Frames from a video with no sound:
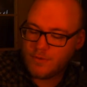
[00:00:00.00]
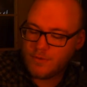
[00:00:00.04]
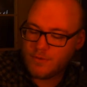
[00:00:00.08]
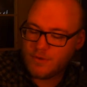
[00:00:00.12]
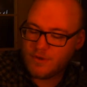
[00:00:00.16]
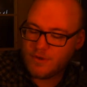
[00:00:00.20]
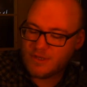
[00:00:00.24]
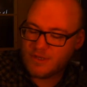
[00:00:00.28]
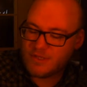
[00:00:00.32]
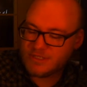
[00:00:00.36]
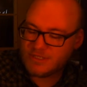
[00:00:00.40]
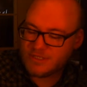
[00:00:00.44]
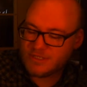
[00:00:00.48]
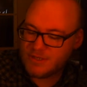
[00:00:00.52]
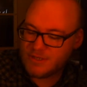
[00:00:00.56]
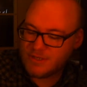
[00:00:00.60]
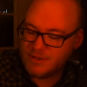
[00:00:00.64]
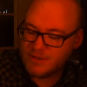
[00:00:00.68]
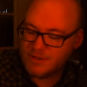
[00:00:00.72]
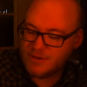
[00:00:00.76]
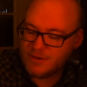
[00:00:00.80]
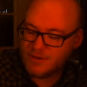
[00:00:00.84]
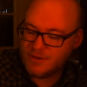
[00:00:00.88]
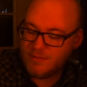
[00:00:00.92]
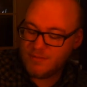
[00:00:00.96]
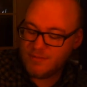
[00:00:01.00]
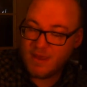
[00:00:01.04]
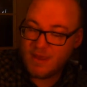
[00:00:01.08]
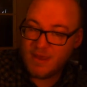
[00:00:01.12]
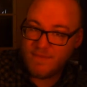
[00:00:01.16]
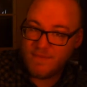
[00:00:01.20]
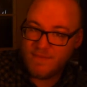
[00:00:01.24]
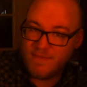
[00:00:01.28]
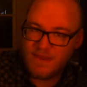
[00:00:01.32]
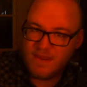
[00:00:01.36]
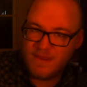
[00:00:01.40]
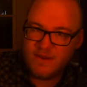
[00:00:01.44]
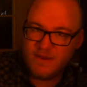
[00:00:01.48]
doesn't, in my
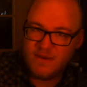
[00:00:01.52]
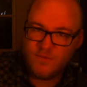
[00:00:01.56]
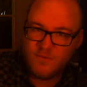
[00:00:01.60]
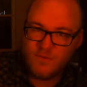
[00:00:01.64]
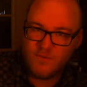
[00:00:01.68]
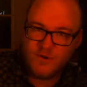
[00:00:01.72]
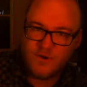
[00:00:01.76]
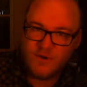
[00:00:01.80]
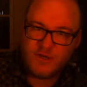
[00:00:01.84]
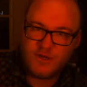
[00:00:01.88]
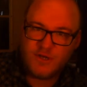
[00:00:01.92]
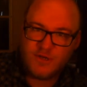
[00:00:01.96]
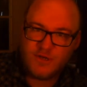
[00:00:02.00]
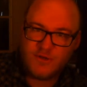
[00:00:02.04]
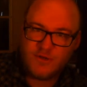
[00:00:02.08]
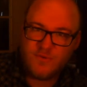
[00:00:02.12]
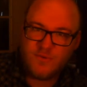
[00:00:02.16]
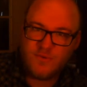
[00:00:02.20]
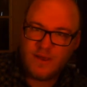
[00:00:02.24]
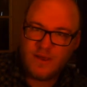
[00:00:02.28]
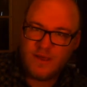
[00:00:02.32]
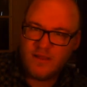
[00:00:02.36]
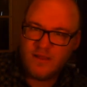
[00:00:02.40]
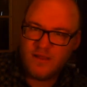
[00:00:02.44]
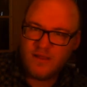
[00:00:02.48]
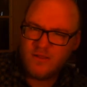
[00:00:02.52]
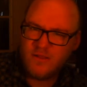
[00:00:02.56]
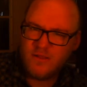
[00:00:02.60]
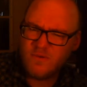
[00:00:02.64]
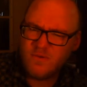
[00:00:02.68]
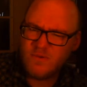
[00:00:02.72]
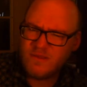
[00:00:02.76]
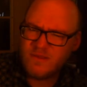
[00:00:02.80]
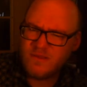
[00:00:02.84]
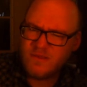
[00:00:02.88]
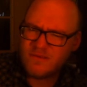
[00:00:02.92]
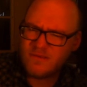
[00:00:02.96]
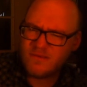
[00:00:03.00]
opinion, work too well
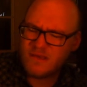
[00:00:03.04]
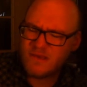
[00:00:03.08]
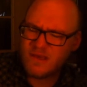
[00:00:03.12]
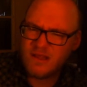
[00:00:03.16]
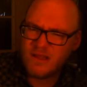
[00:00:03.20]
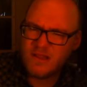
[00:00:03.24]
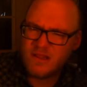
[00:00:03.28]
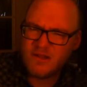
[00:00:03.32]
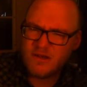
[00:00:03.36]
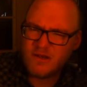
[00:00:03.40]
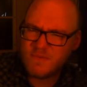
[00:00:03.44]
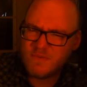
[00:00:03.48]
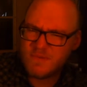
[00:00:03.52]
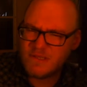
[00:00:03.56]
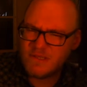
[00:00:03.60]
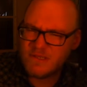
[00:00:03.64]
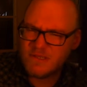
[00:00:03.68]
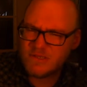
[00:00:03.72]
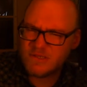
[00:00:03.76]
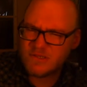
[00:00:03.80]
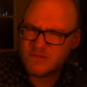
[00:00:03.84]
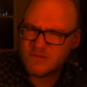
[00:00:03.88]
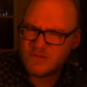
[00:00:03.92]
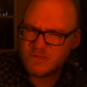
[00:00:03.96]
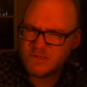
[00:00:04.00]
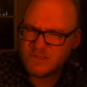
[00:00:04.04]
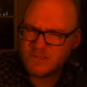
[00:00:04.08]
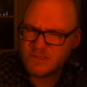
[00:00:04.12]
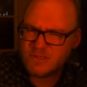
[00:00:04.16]
with colored pencils.